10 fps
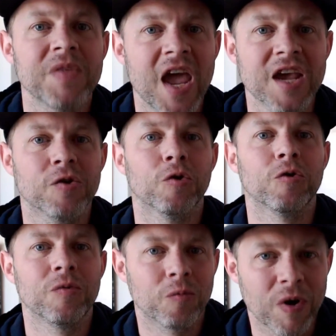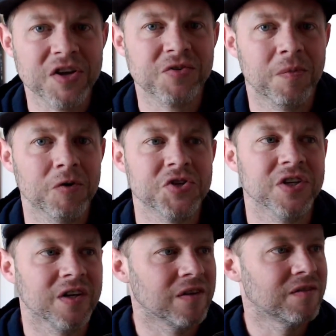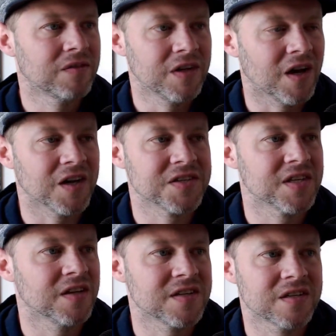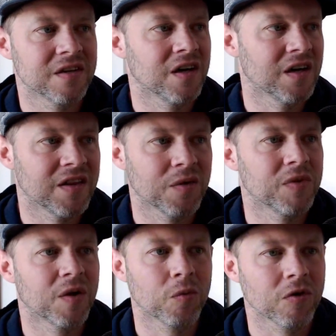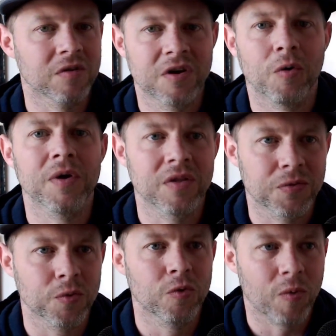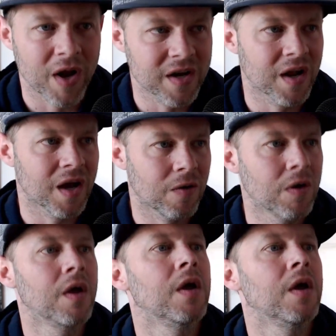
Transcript: ankle range of motion nonsense that we're going through right now.